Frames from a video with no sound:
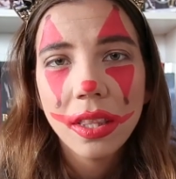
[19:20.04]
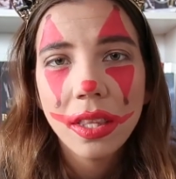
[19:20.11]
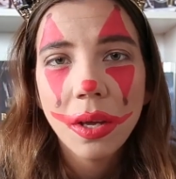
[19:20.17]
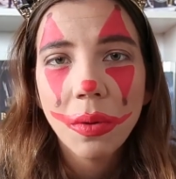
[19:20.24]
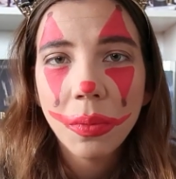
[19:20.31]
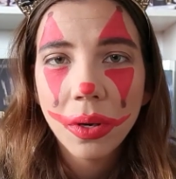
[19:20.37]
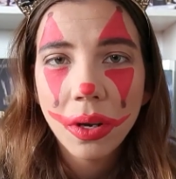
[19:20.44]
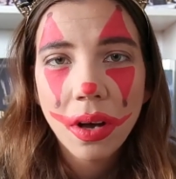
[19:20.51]

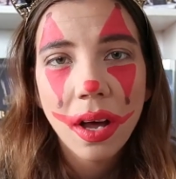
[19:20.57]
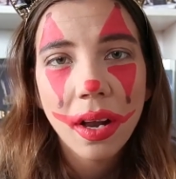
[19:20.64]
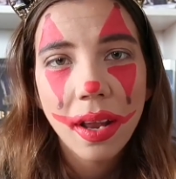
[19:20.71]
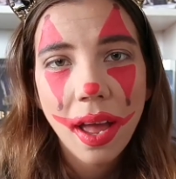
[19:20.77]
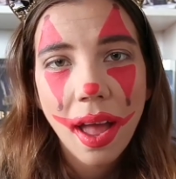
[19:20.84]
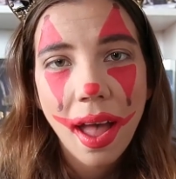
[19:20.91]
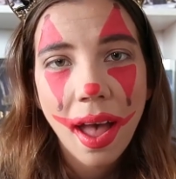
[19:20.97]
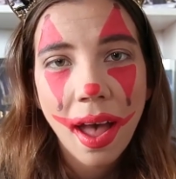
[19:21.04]
that we're
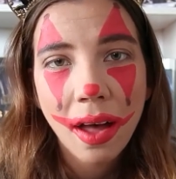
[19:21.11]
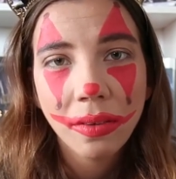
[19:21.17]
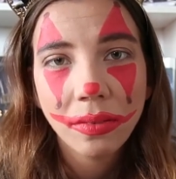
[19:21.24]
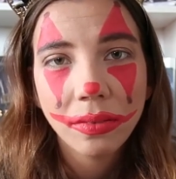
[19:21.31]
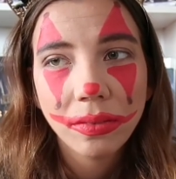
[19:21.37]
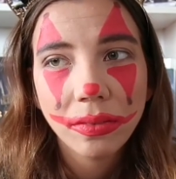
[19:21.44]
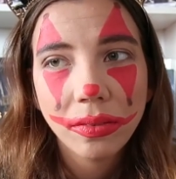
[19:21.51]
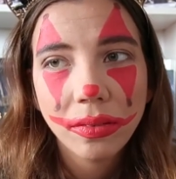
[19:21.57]
gonna have
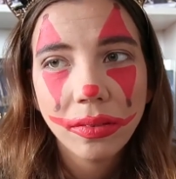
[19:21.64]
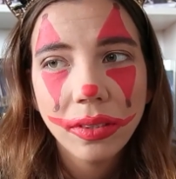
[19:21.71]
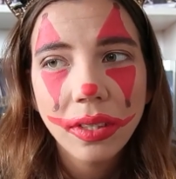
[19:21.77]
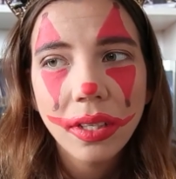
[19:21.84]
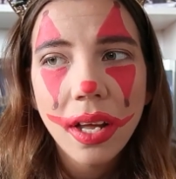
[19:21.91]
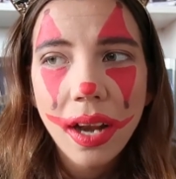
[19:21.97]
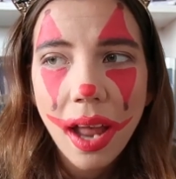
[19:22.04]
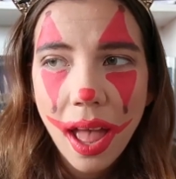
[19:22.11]

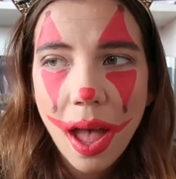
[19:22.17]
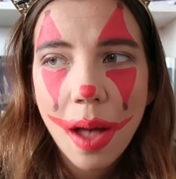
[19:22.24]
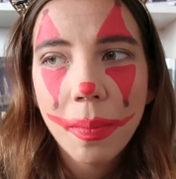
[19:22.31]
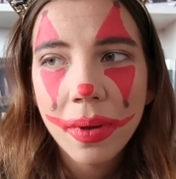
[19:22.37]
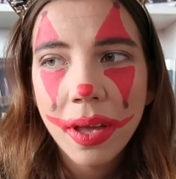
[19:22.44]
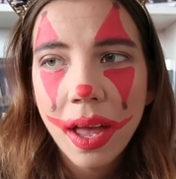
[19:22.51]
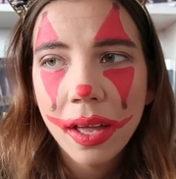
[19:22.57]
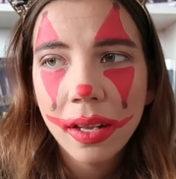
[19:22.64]
not a
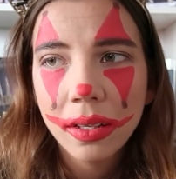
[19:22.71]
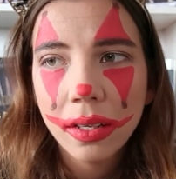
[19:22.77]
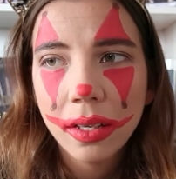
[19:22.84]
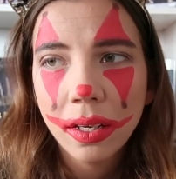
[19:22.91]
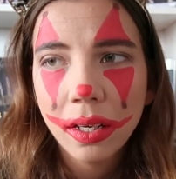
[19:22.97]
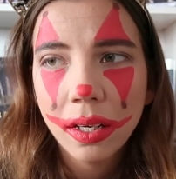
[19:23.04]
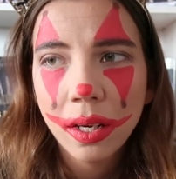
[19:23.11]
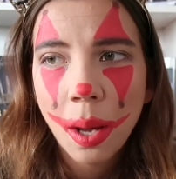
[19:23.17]
happy
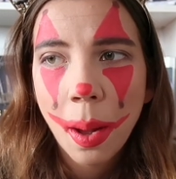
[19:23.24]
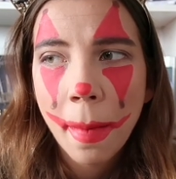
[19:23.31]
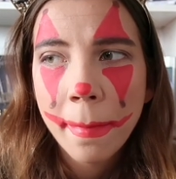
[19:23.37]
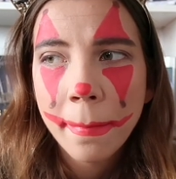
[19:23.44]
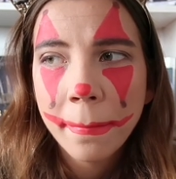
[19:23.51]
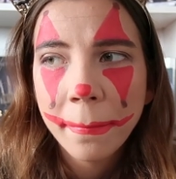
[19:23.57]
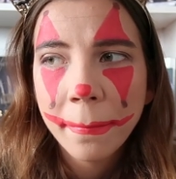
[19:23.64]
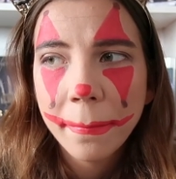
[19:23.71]
ending,
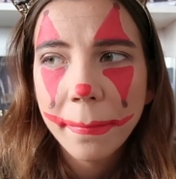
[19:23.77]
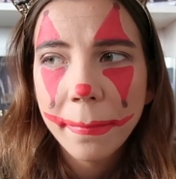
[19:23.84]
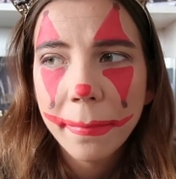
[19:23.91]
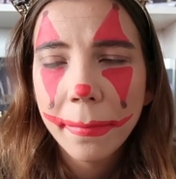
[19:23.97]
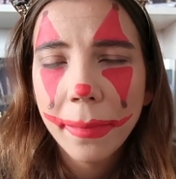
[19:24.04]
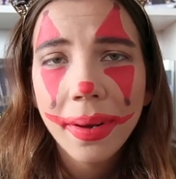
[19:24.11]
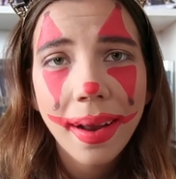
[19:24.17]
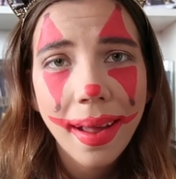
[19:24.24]

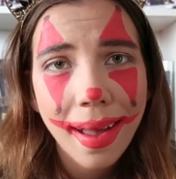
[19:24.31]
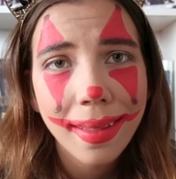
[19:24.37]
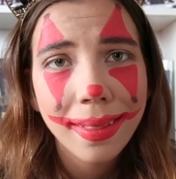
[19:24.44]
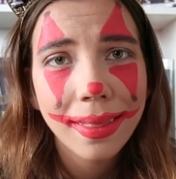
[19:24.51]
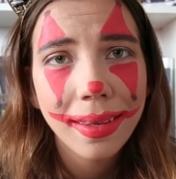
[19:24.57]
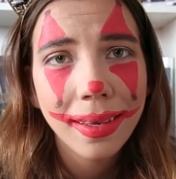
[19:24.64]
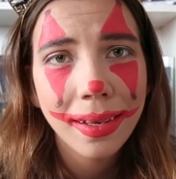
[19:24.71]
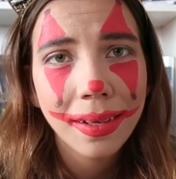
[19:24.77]
but an
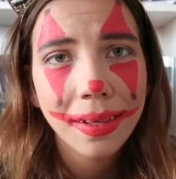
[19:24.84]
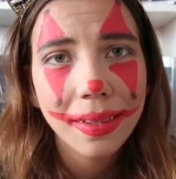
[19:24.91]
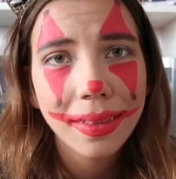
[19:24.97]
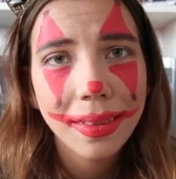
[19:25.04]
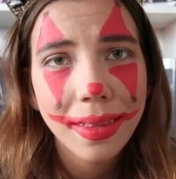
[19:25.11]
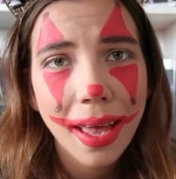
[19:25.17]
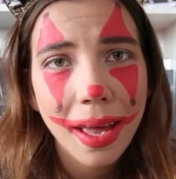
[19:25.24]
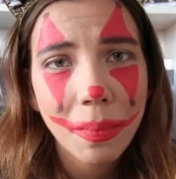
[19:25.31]
ending
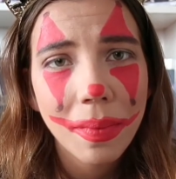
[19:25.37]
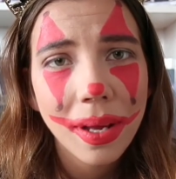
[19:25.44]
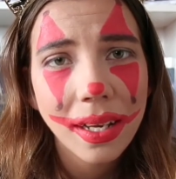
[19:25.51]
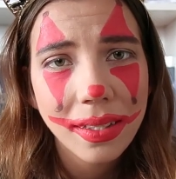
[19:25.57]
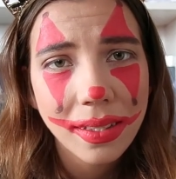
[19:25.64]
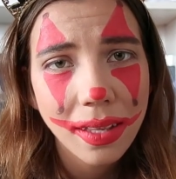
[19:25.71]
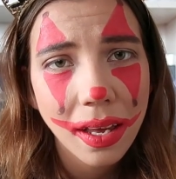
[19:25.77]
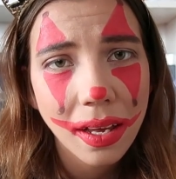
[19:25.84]
that
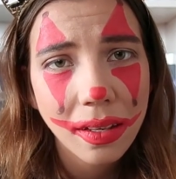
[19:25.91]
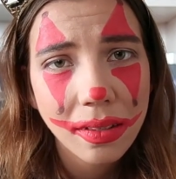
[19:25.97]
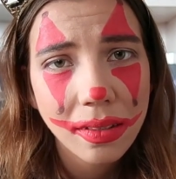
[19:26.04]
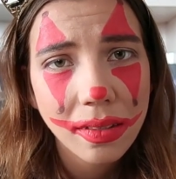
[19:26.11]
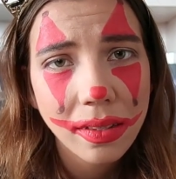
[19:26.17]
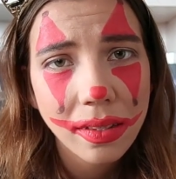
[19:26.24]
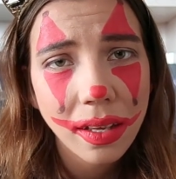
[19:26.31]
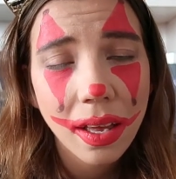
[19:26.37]
makes
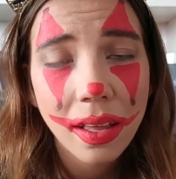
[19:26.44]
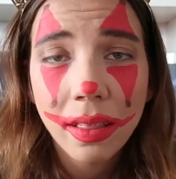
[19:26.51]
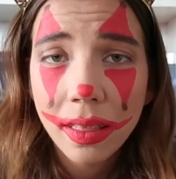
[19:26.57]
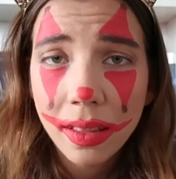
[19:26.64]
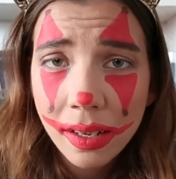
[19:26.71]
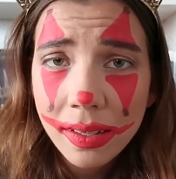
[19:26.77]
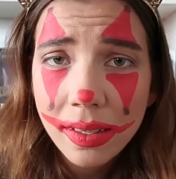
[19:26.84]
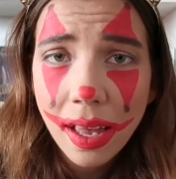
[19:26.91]
sense.
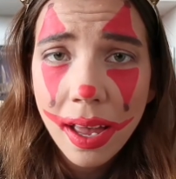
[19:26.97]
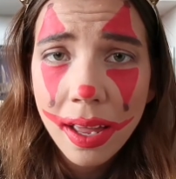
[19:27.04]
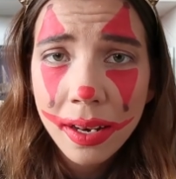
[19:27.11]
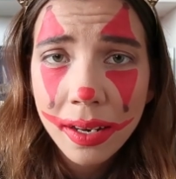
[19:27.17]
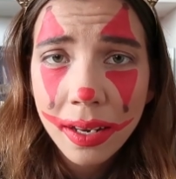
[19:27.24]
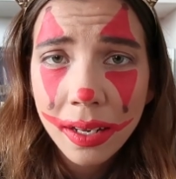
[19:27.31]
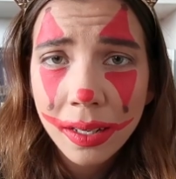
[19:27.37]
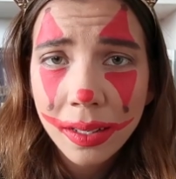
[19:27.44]
And this
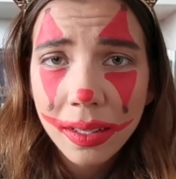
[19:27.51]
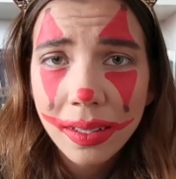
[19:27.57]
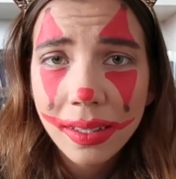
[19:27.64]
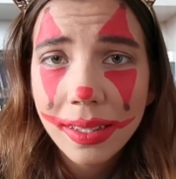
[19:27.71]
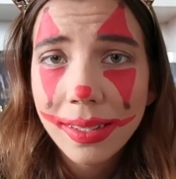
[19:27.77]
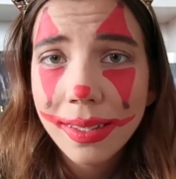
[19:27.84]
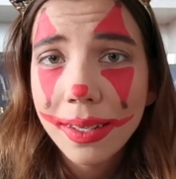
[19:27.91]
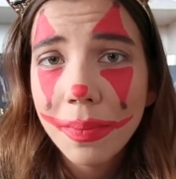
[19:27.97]
ending
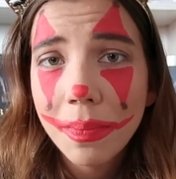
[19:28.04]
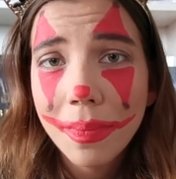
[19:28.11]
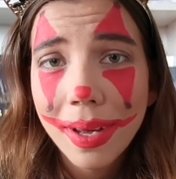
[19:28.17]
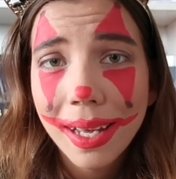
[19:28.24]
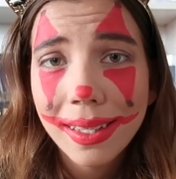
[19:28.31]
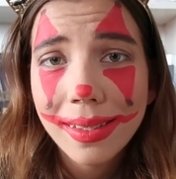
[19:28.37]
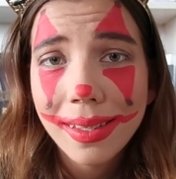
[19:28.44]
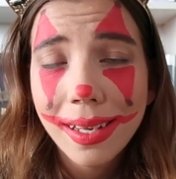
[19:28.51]
didn't
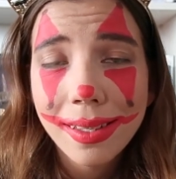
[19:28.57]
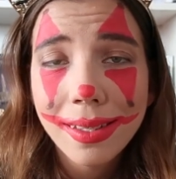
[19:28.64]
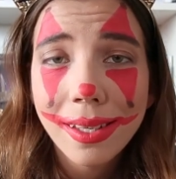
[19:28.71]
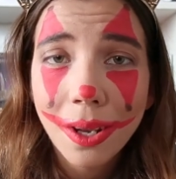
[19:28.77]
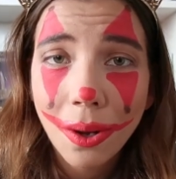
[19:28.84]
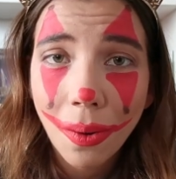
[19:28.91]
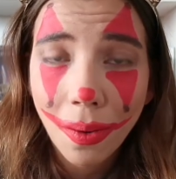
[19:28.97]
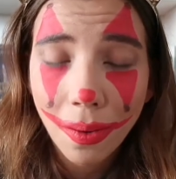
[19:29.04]
make sense
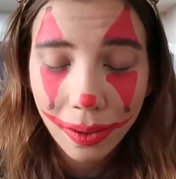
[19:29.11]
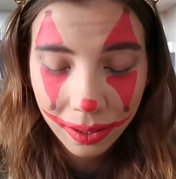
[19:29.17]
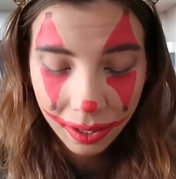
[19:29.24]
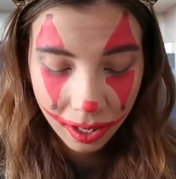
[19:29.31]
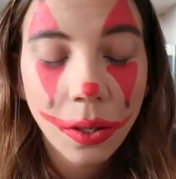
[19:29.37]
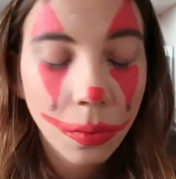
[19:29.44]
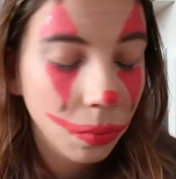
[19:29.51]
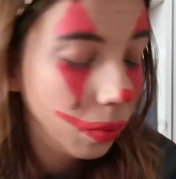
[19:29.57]
at all.
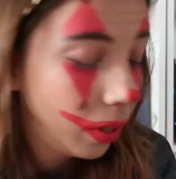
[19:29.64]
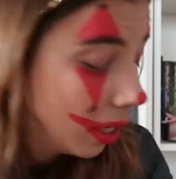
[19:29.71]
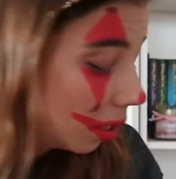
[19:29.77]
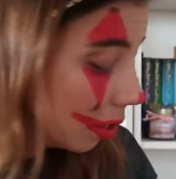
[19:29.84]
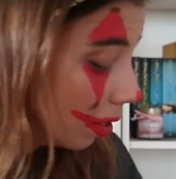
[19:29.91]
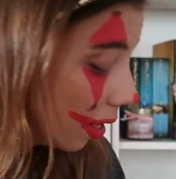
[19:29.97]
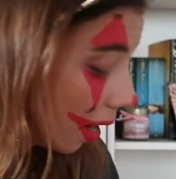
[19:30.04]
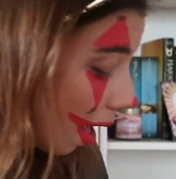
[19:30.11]
Like, we
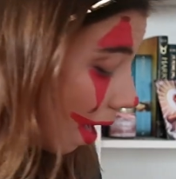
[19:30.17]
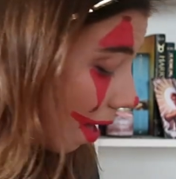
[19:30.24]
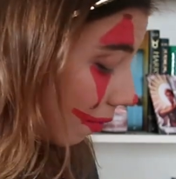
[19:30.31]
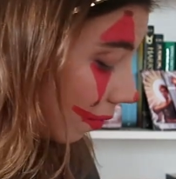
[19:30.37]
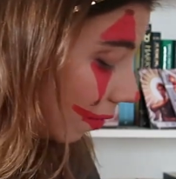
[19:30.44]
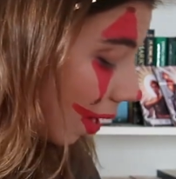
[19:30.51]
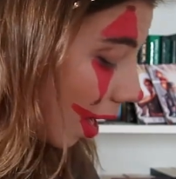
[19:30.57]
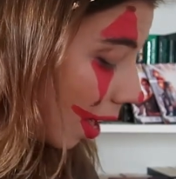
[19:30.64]
could
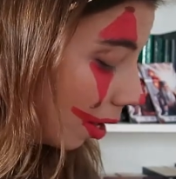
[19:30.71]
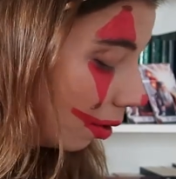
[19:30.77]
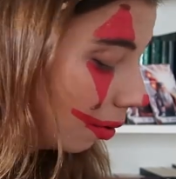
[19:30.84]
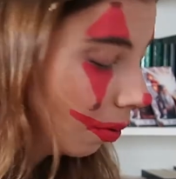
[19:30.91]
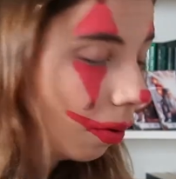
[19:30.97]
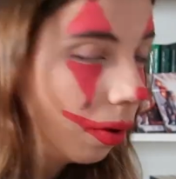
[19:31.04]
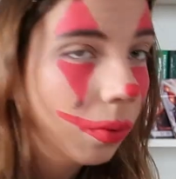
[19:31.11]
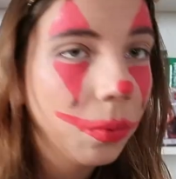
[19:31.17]
have had
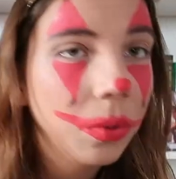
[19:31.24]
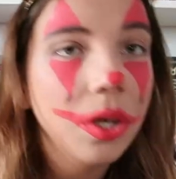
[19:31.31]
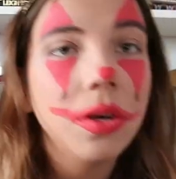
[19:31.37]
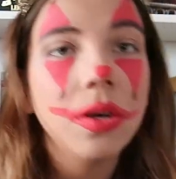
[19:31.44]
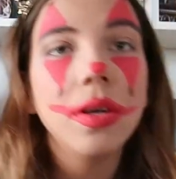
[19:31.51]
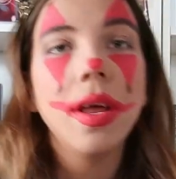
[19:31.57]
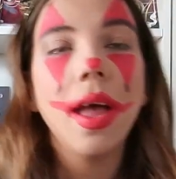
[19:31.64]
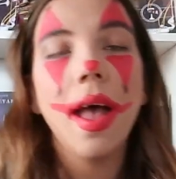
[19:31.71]
it all. We
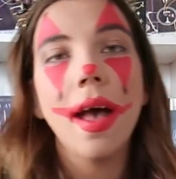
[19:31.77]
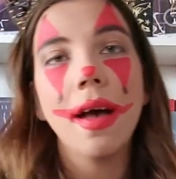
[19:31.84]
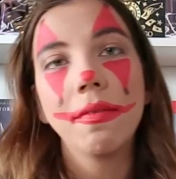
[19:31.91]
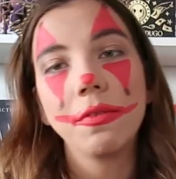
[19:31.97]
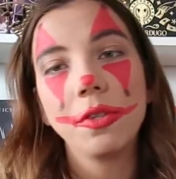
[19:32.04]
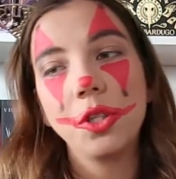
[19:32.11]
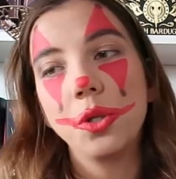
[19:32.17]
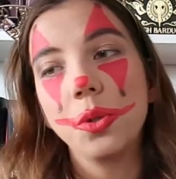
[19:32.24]
could
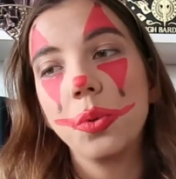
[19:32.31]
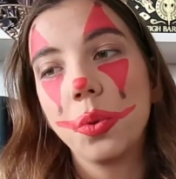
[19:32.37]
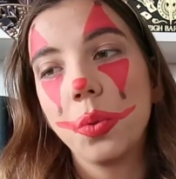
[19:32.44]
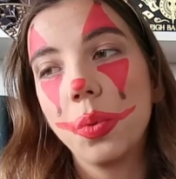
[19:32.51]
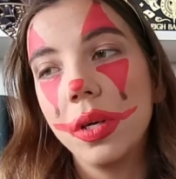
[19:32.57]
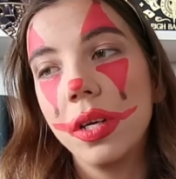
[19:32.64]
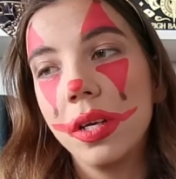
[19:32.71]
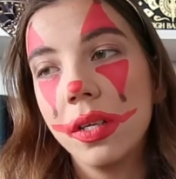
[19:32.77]
have 2
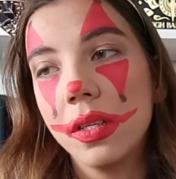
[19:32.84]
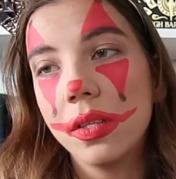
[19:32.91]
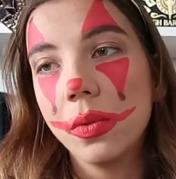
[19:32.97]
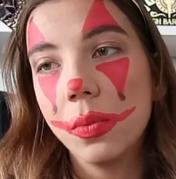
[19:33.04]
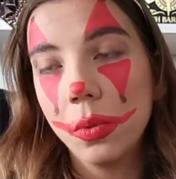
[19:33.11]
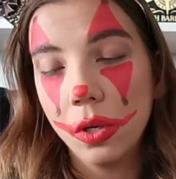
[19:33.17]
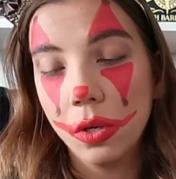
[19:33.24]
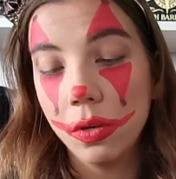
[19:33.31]

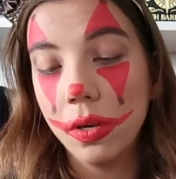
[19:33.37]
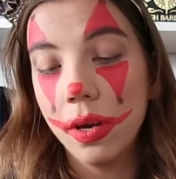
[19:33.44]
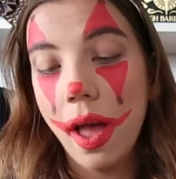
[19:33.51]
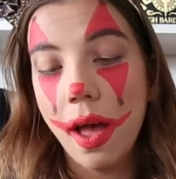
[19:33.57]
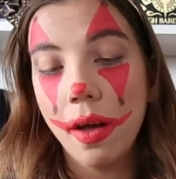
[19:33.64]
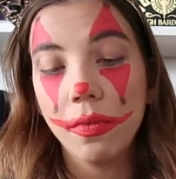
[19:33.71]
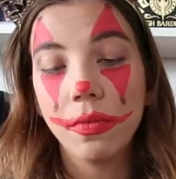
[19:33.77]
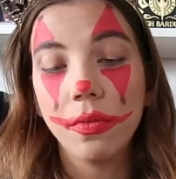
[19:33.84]
queens, we could
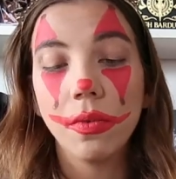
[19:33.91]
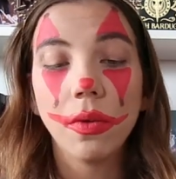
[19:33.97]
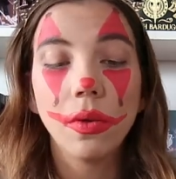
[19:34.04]
have